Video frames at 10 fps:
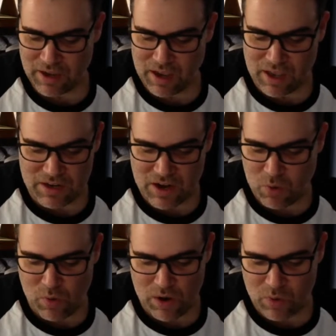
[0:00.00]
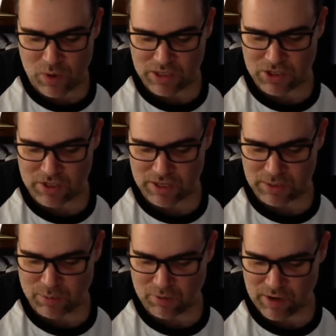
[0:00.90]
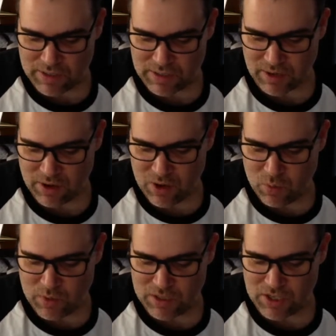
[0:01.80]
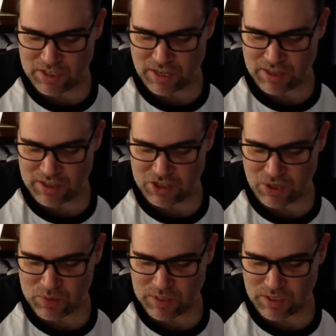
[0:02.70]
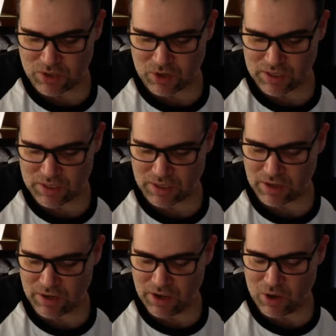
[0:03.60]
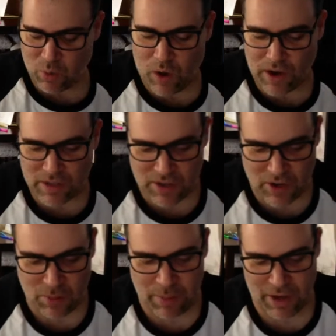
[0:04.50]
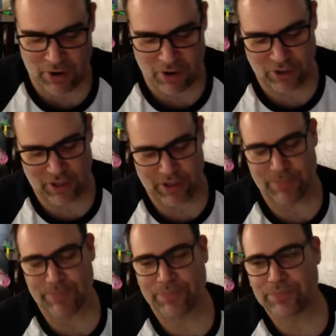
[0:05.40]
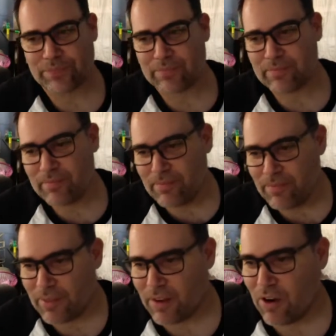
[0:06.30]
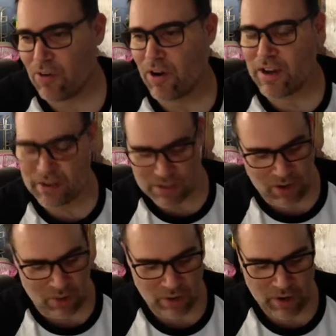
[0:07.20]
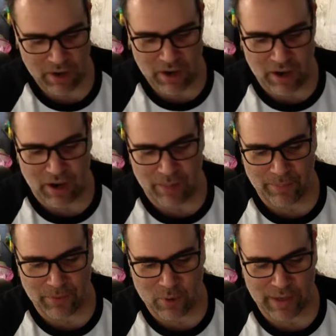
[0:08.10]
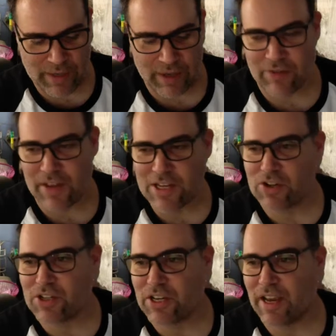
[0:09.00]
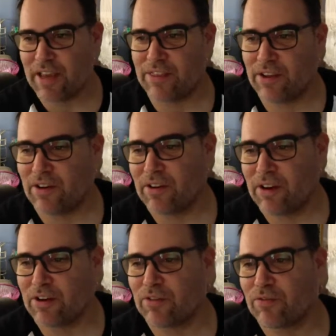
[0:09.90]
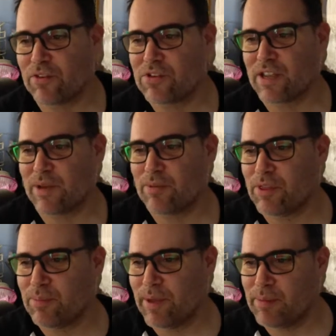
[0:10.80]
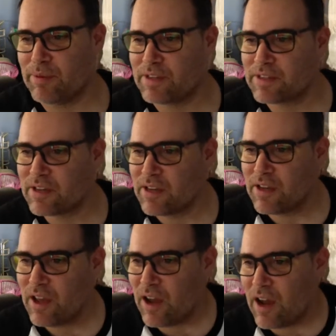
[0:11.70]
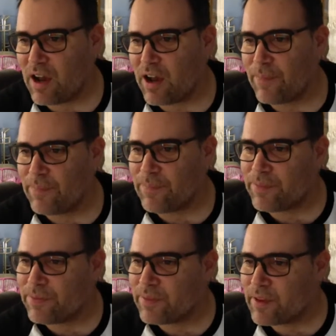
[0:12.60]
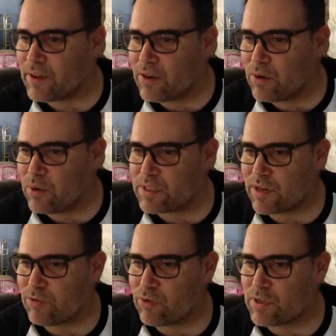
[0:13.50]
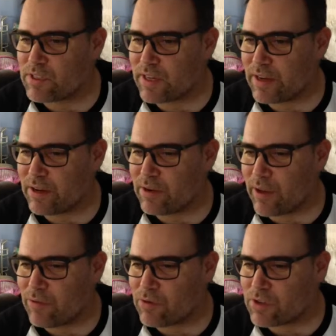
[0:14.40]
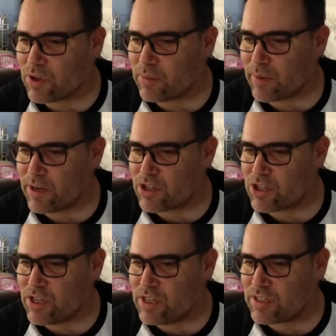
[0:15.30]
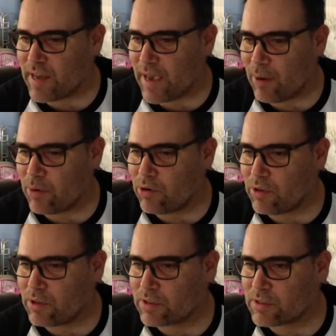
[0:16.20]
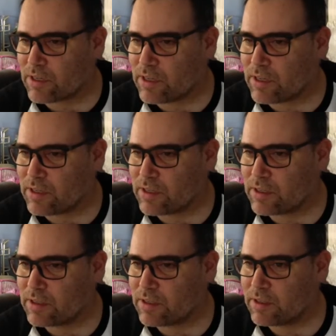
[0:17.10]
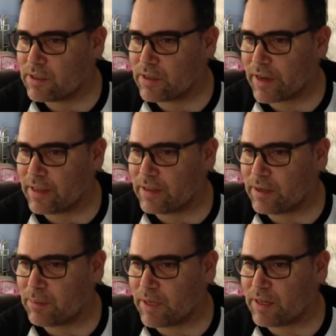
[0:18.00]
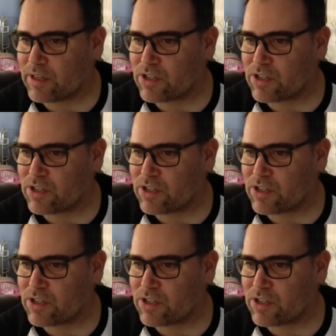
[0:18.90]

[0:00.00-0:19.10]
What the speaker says: and no one questioned Esperanza when she said that she was exhausted and wanted to go to bed early. All right, so quite an adventure she had there on her first day with the babies. What's everyone saying? Everyone's talking about a cheese tower, it looks like. Caitlin made a